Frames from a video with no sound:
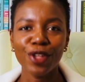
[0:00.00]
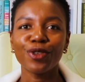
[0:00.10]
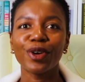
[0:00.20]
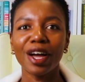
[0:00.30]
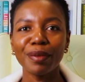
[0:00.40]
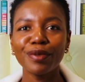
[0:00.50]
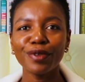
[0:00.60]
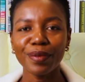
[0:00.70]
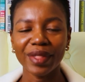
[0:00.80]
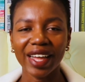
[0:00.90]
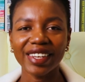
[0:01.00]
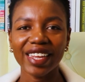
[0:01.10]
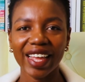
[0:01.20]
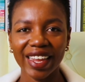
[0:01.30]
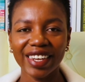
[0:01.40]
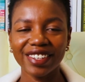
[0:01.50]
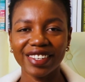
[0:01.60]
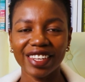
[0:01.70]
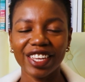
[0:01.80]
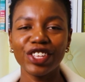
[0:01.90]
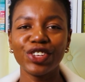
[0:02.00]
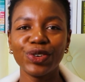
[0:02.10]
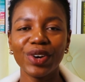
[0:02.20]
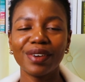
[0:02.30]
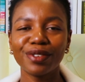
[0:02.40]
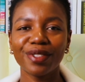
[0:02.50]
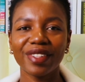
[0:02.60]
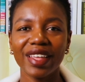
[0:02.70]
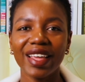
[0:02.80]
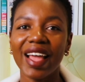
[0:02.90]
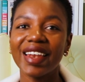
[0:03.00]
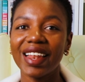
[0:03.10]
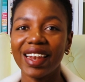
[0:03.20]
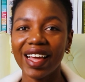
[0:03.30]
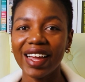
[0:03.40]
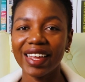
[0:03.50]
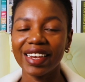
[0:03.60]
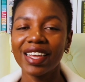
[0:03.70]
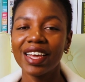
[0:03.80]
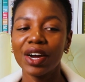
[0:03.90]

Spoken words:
So coming from that energy, you have to see and align